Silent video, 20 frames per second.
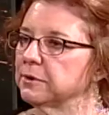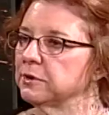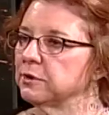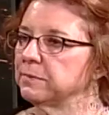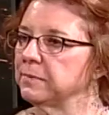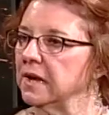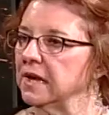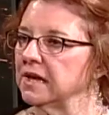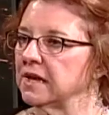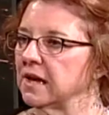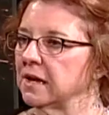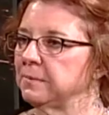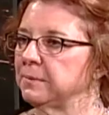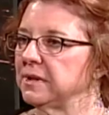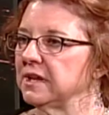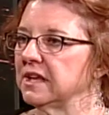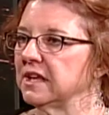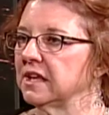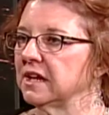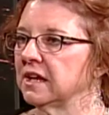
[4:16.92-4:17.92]
who may not
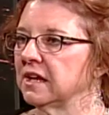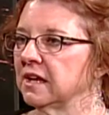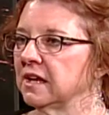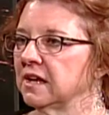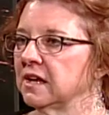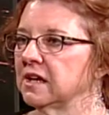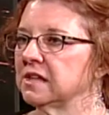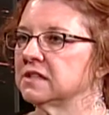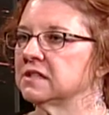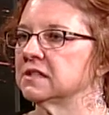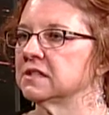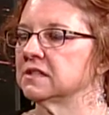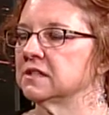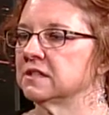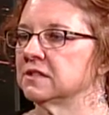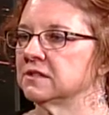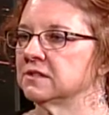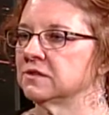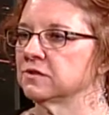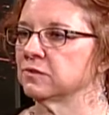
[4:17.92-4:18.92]
be getting
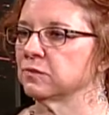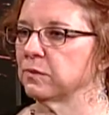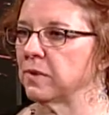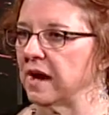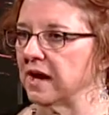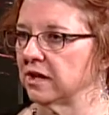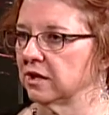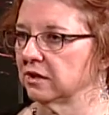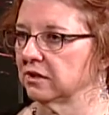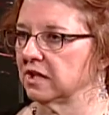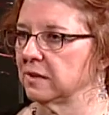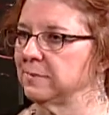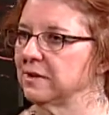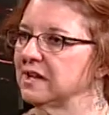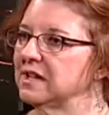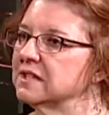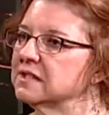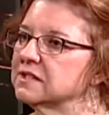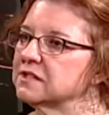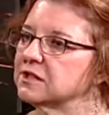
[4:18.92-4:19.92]
assistance regularly,
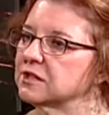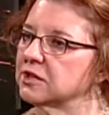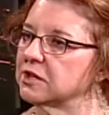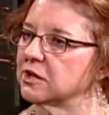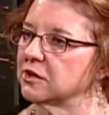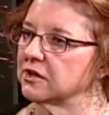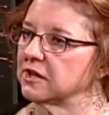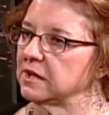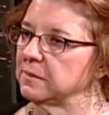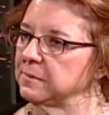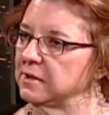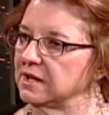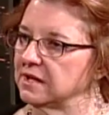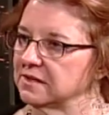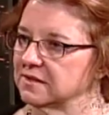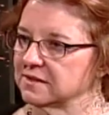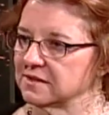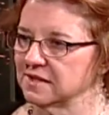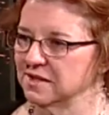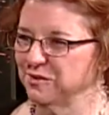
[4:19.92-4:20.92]
but insecurity
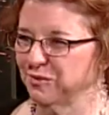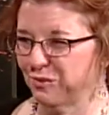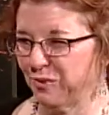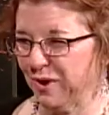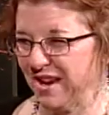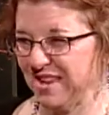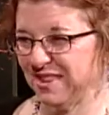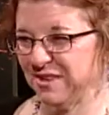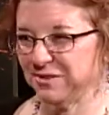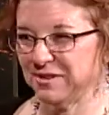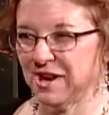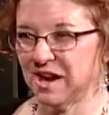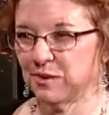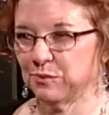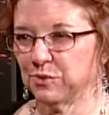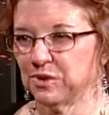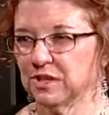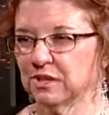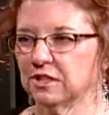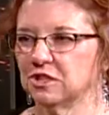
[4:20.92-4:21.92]
means, right, they're
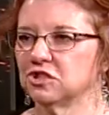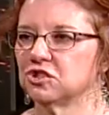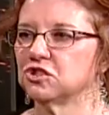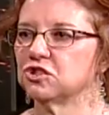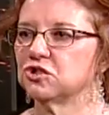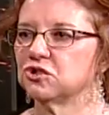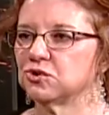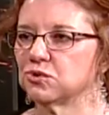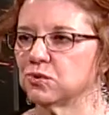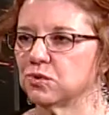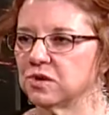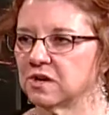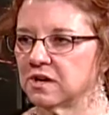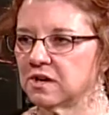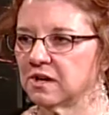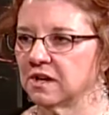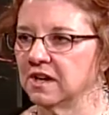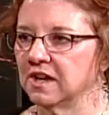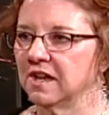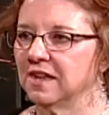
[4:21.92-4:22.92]
not really
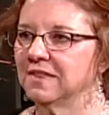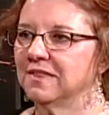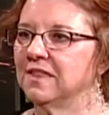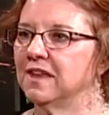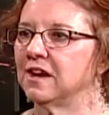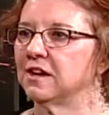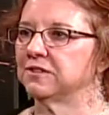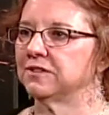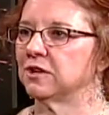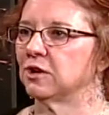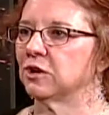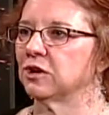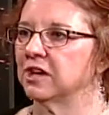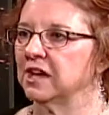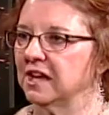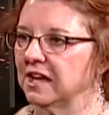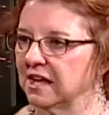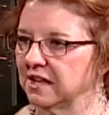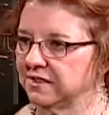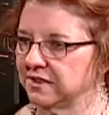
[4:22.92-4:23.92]
sure that they're going
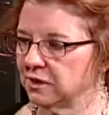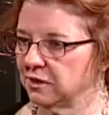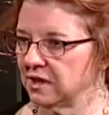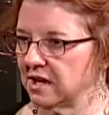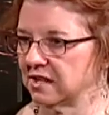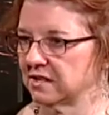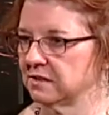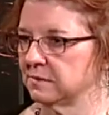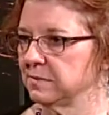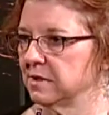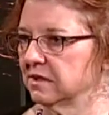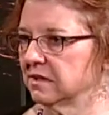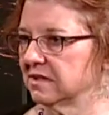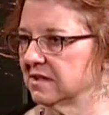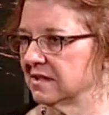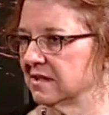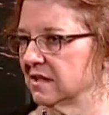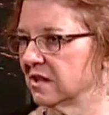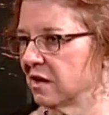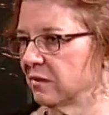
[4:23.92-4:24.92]
to get their next meal. It
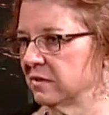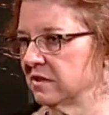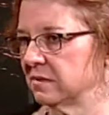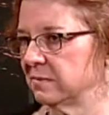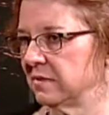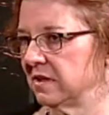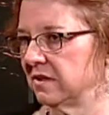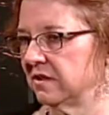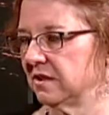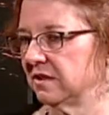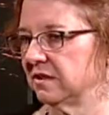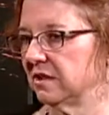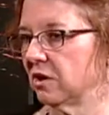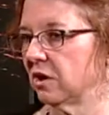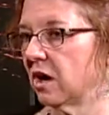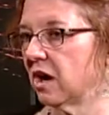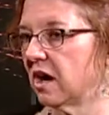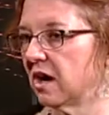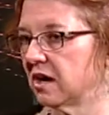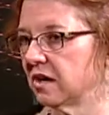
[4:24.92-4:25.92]
doesn't always mean that they're
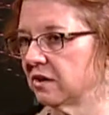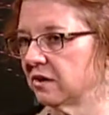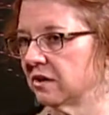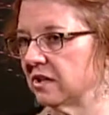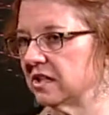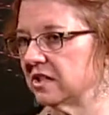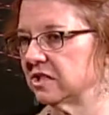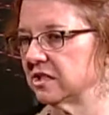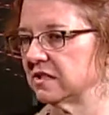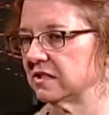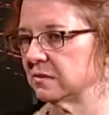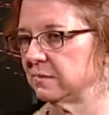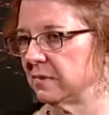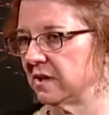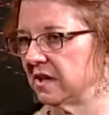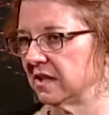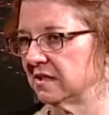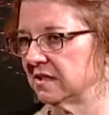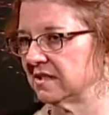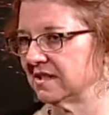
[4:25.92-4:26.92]
hungry, it just
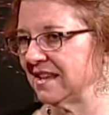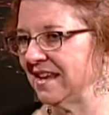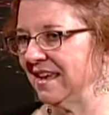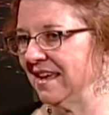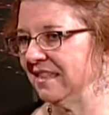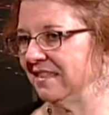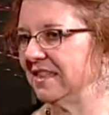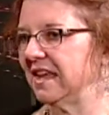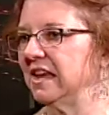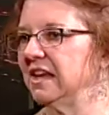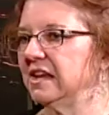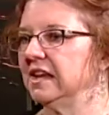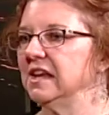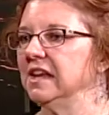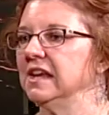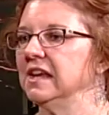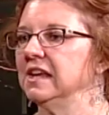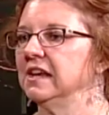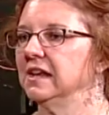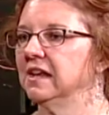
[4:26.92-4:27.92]
means they
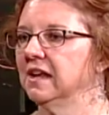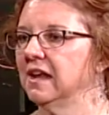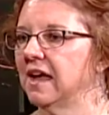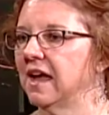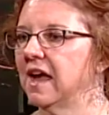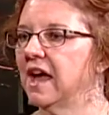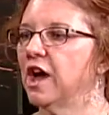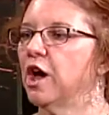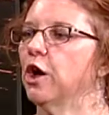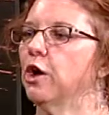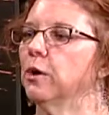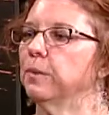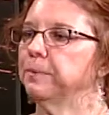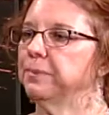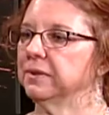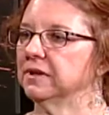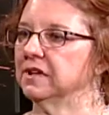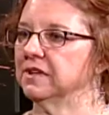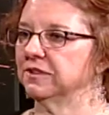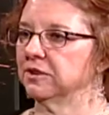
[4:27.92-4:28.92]
need
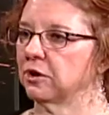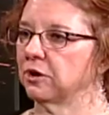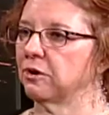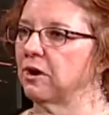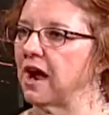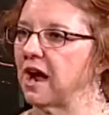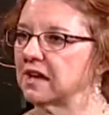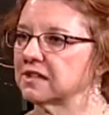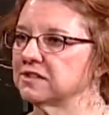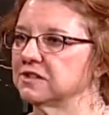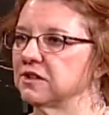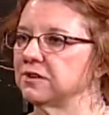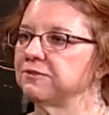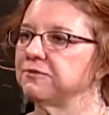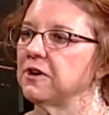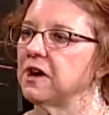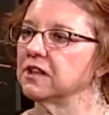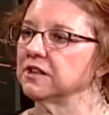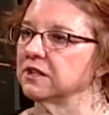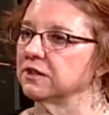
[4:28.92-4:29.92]
help in the cracks. They're
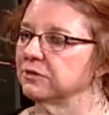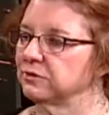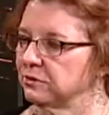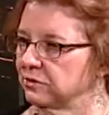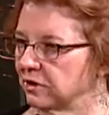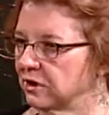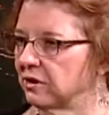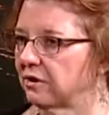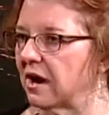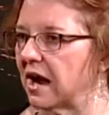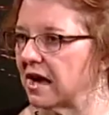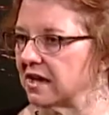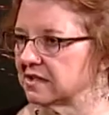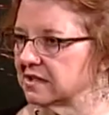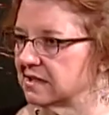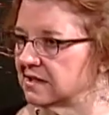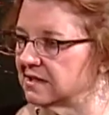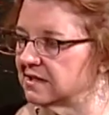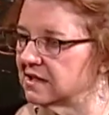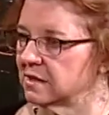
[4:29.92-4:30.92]
falling through the
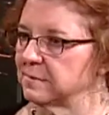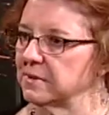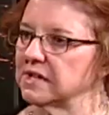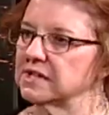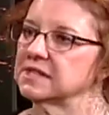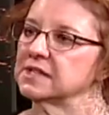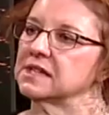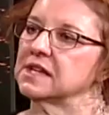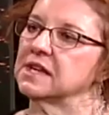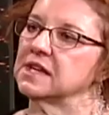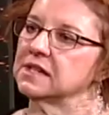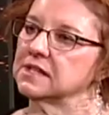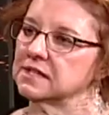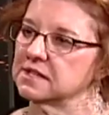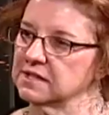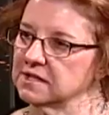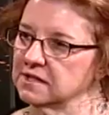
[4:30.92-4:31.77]
cracks to some extent.